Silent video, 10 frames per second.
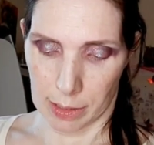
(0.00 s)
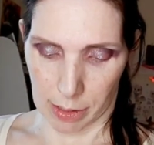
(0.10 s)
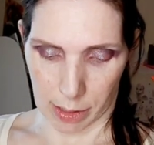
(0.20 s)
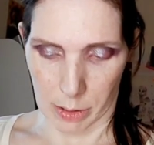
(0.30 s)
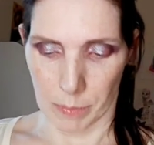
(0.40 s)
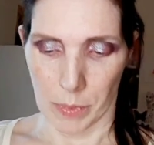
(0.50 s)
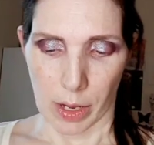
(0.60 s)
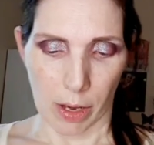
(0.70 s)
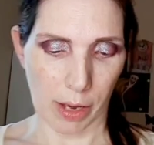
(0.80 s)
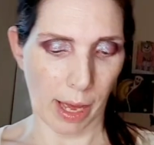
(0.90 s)
So,
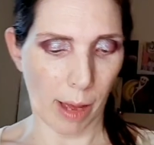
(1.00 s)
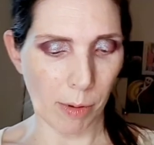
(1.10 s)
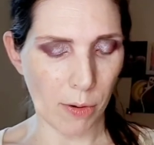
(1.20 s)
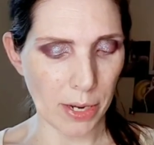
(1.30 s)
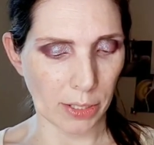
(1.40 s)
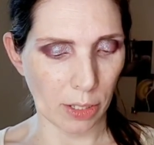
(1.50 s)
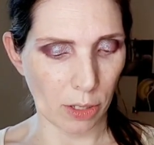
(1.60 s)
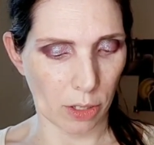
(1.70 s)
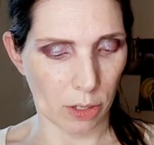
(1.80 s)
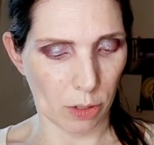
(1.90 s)
okay, I'm going to
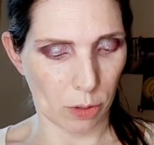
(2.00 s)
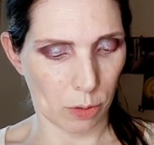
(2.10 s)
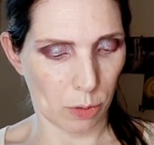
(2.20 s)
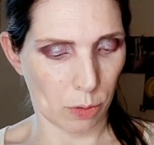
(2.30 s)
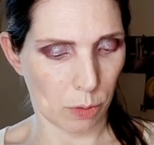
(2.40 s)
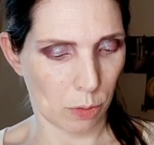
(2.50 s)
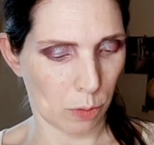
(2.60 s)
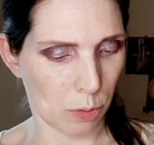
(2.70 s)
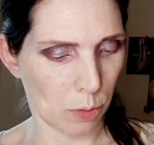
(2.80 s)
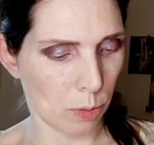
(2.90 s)

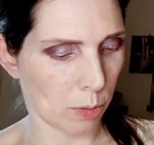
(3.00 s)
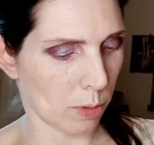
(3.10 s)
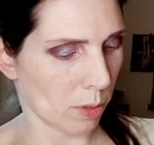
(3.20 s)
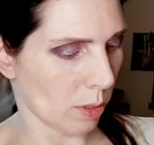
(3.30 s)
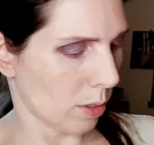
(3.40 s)
use